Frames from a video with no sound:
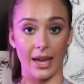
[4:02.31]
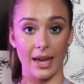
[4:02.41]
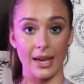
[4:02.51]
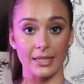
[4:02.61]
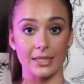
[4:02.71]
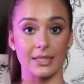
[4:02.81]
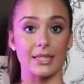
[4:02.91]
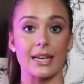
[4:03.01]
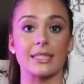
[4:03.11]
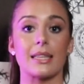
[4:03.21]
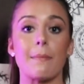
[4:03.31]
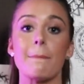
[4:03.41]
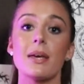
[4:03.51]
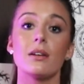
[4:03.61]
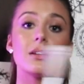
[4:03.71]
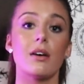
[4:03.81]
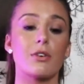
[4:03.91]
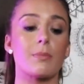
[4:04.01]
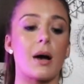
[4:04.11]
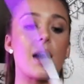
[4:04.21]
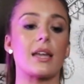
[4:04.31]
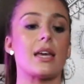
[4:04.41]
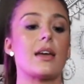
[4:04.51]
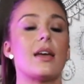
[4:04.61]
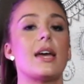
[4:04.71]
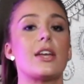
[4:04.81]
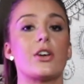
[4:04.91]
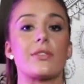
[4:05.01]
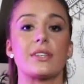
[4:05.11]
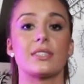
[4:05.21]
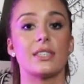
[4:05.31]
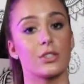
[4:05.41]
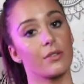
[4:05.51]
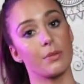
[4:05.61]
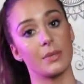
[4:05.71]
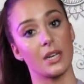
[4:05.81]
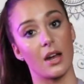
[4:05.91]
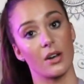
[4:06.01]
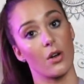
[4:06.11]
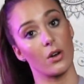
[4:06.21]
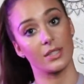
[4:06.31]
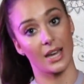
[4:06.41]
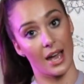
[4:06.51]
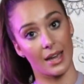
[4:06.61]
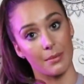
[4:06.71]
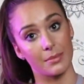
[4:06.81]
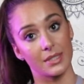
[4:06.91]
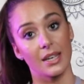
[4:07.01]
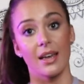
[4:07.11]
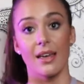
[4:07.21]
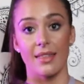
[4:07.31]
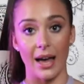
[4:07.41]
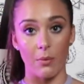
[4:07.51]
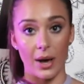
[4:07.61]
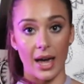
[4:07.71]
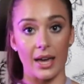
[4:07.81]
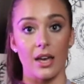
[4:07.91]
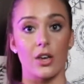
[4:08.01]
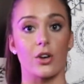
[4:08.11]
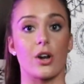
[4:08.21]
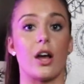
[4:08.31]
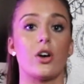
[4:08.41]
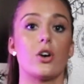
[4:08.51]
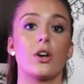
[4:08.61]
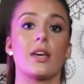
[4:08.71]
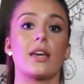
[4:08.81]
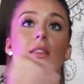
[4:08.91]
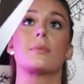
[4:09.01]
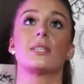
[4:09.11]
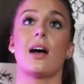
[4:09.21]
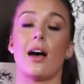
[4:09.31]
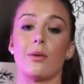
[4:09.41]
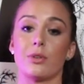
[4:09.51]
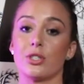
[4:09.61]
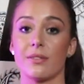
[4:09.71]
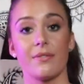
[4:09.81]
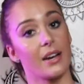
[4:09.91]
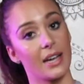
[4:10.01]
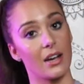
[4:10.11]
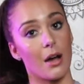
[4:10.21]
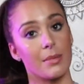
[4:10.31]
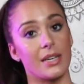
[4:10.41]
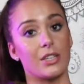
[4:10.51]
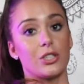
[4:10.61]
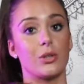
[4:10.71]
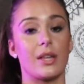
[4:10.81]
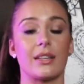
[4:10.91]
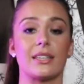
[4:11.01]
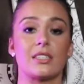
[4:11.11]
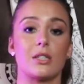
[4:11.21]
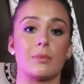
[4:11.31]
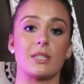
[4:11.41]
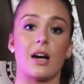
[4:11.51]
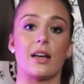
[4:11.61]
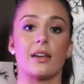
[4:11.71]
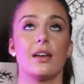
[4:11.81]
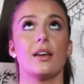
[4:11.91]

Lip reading: hand stays in the middle of your body and you're at the center of the baton at all times. That way, you're not hooking the baton, which is a very common issue that leads to the baton